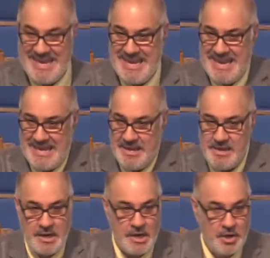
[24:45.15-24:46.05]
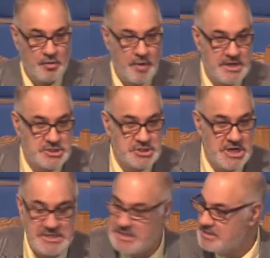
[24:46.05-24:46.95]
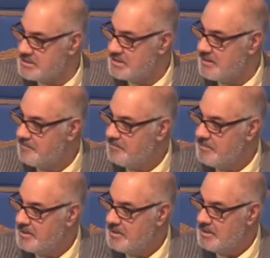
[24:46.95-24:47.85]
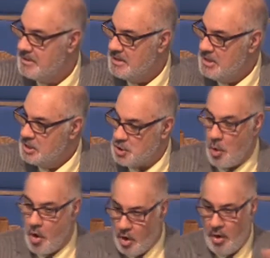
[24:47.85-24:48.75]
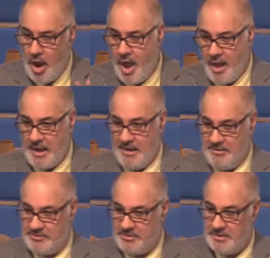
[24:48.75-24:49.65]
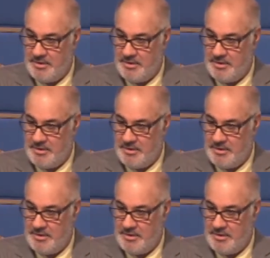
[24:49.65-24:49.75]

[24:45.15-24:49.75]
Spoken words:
in Christ Jesus. So our eyes